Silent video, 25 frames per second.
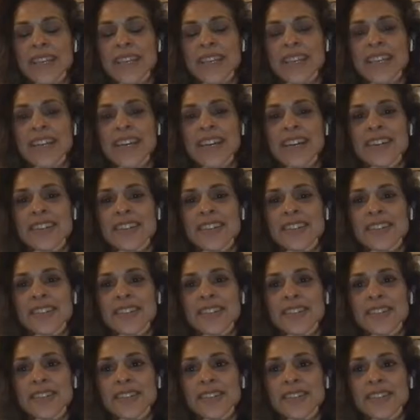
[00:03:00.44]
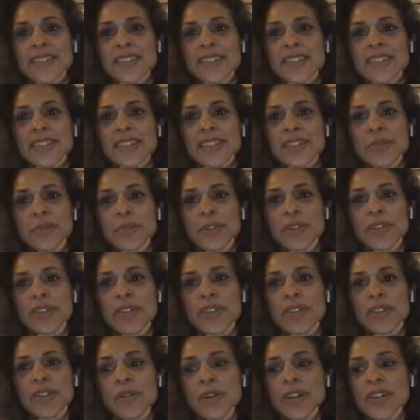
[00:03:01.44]
Yeah, it's one of
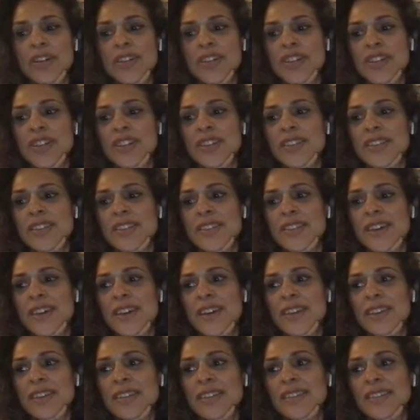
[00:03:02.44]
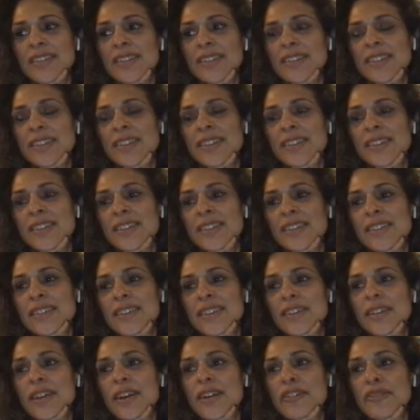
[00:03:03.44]
the questions that
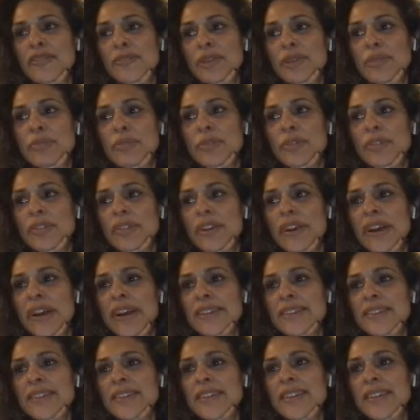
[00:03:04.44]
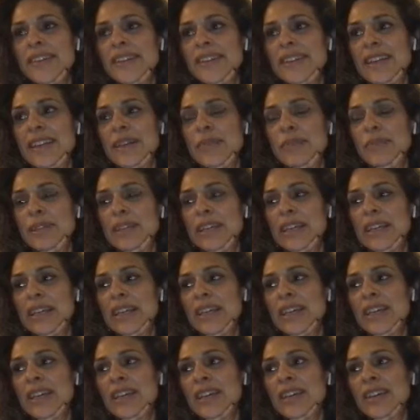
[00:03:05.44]
a lot of people are asking,
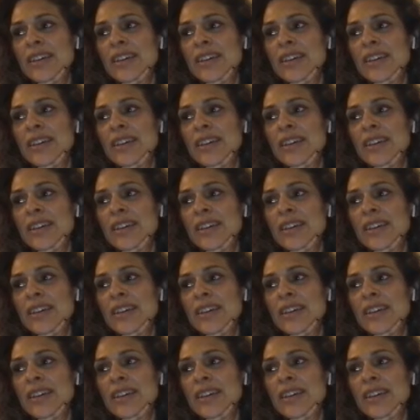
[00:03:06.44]
namely,